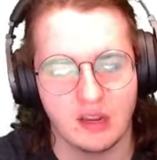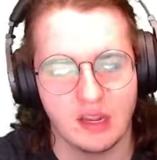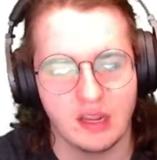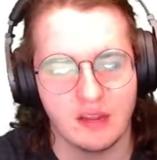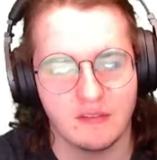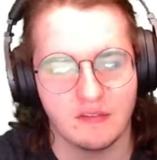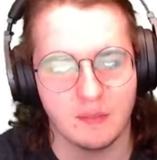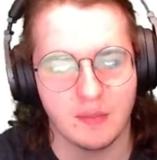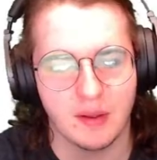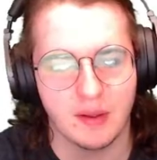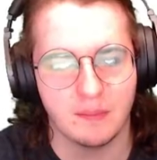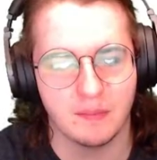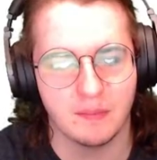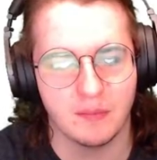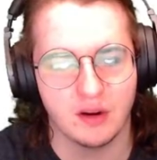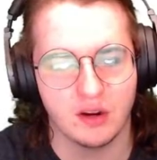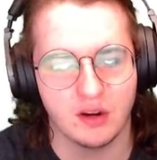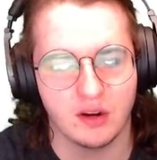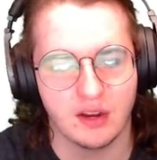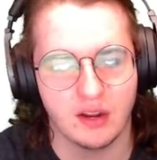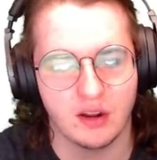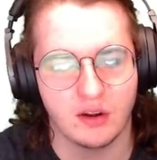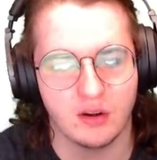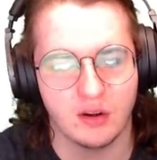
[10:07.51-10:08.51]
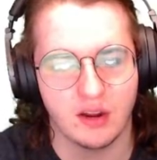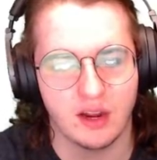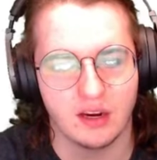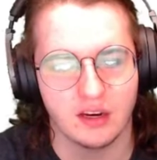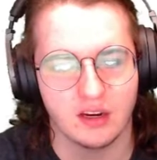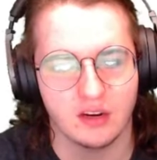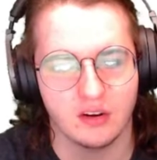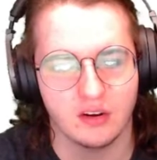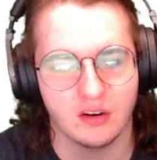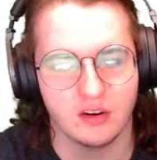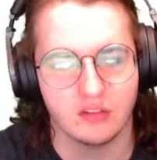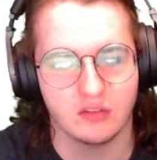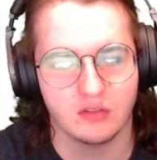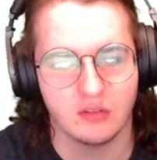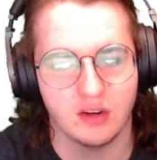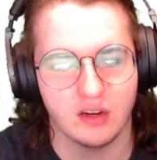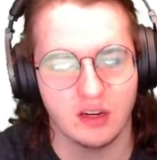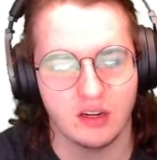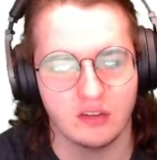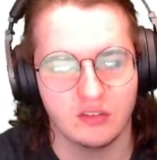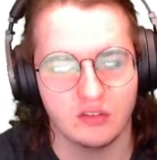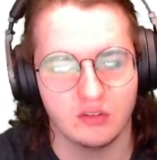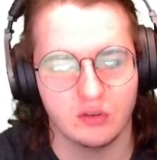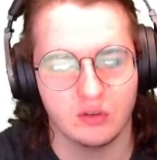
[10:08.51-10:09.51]
even bet money on how accurate it is.
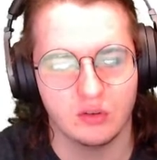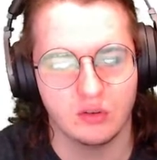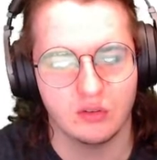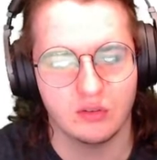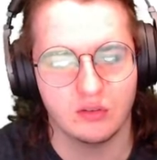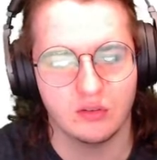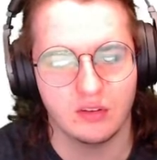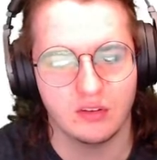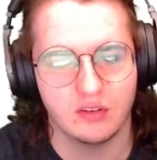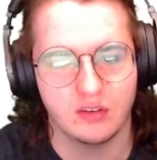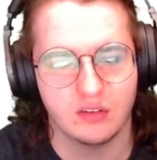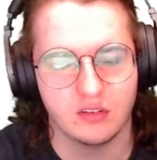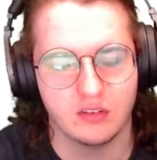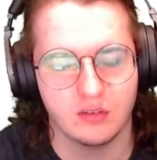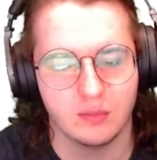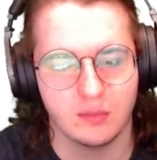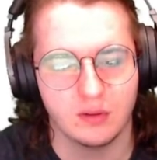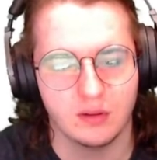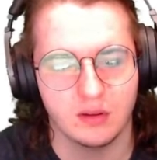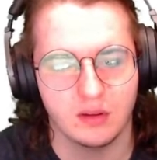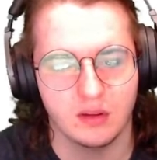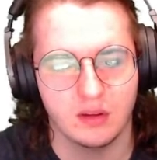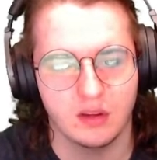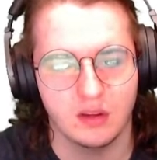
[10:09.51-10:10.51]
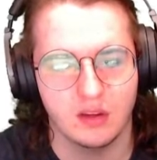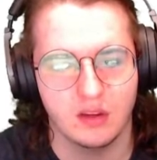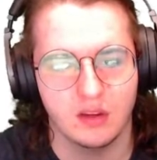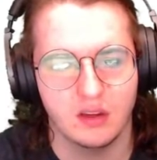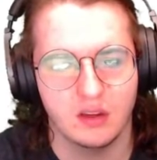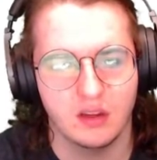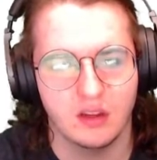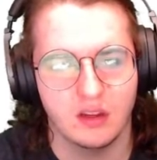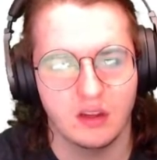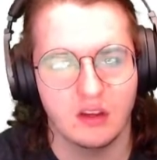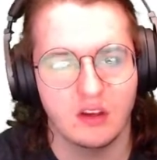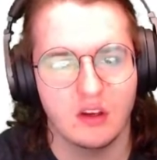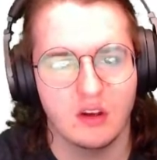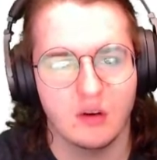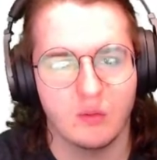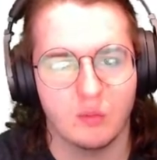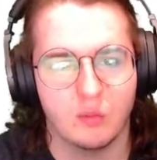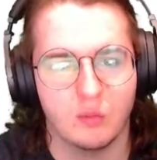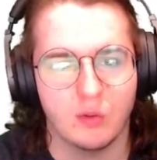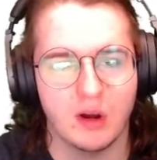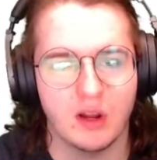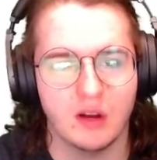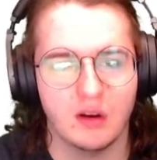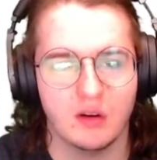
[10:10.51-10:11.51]
Ready? Scroll through the test.
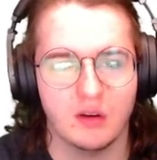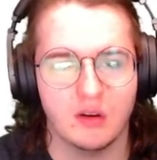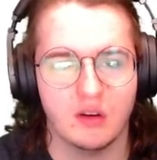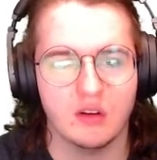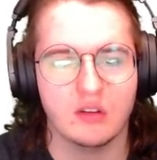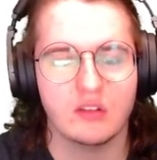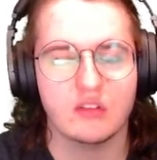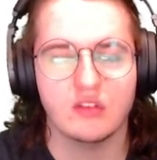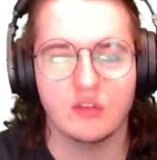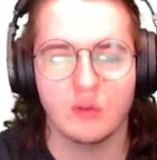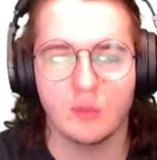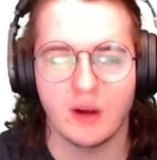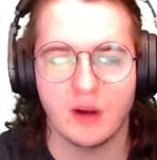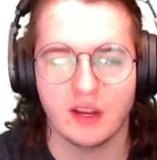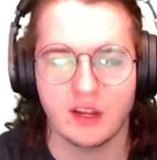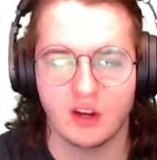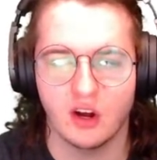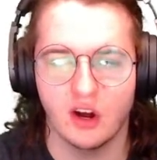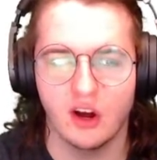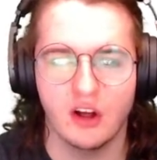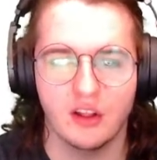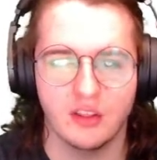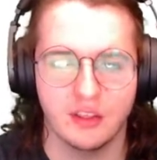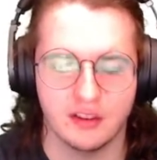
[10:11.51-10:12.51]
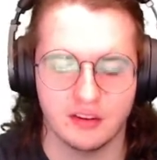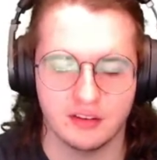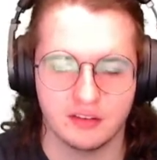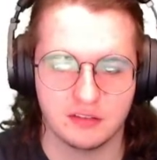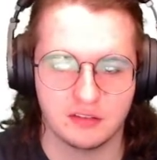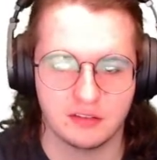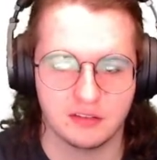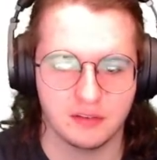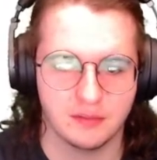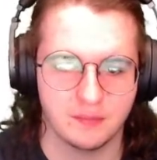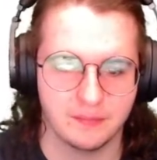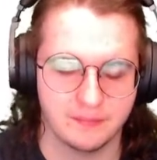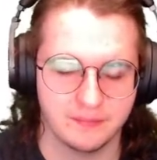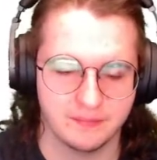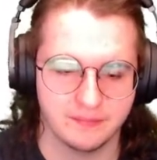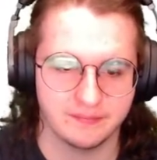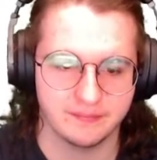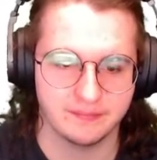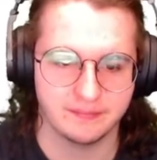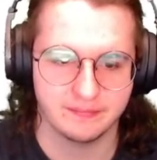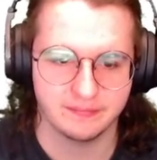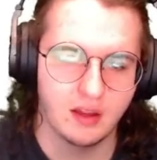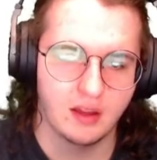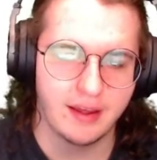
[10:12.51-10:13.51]
What do I call this?
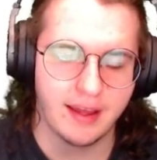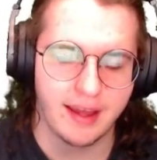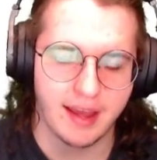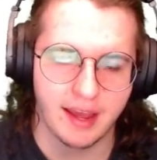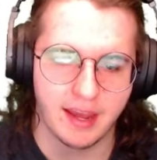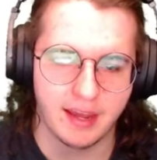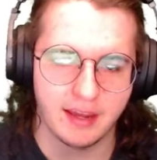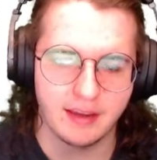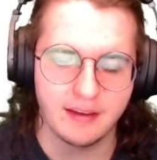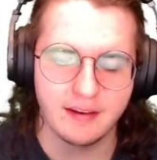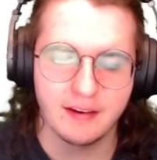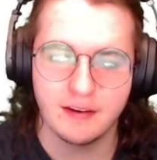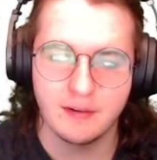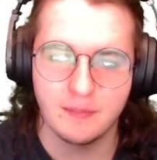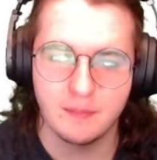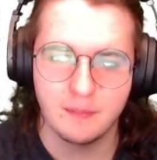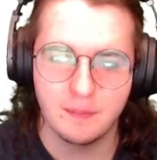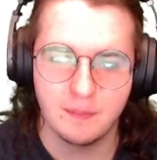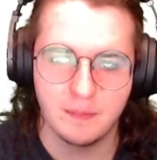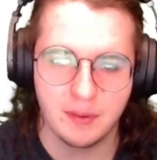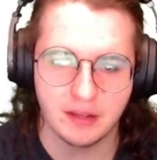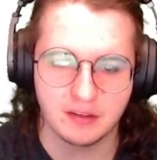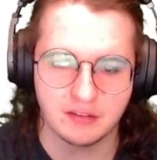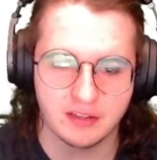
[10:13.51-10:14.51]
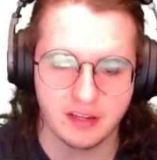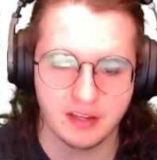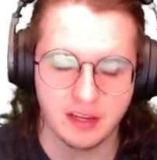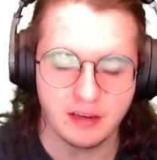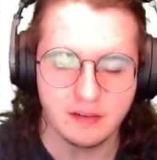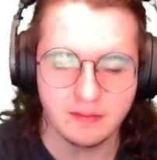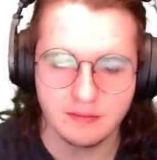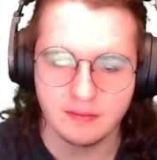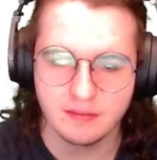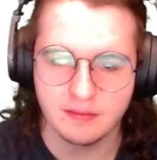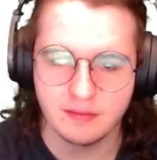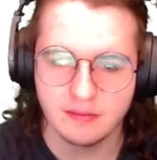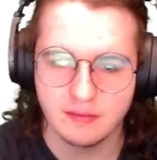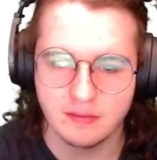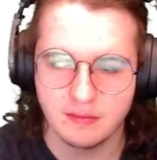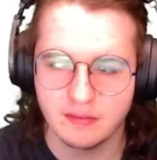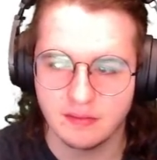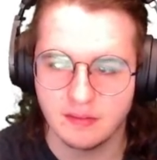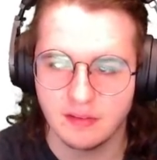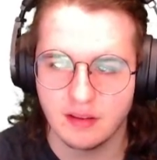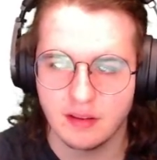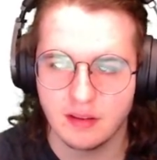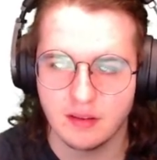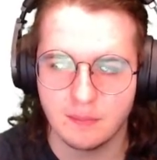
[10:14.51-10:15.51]
A, biscuit.
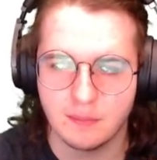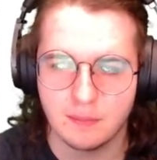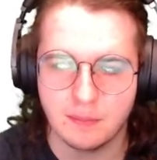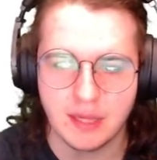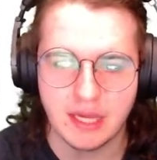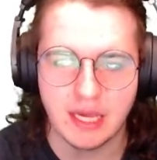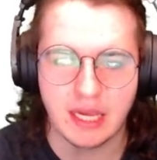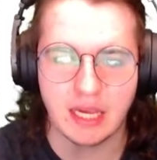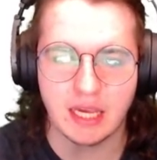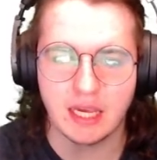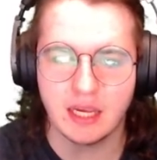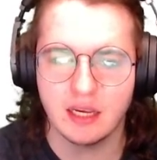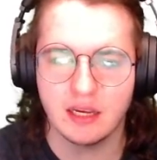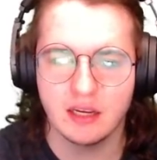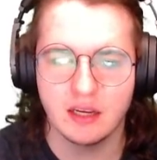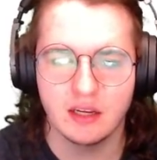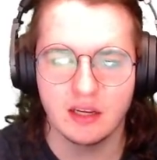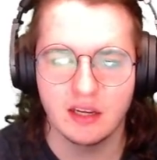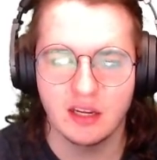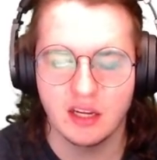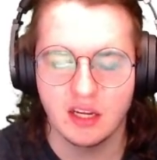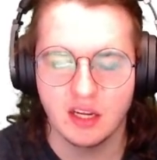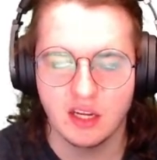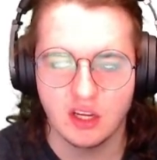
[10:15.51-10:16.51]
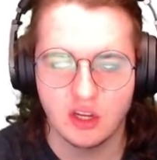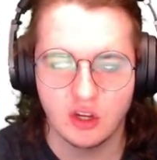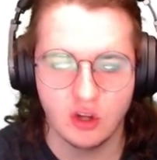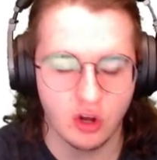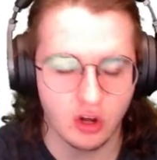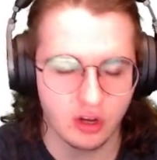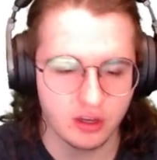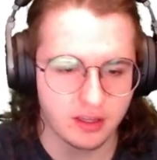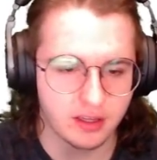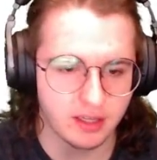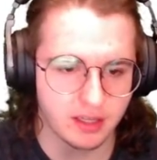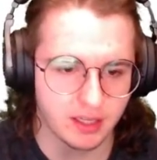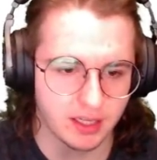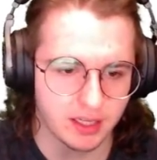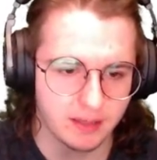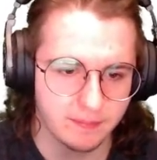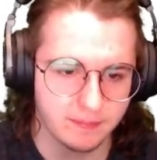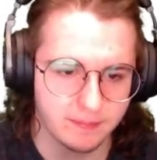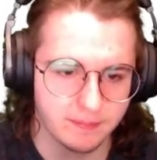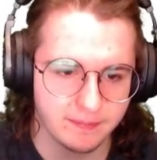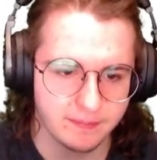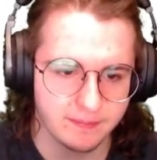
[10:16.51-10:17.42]
B, cookie.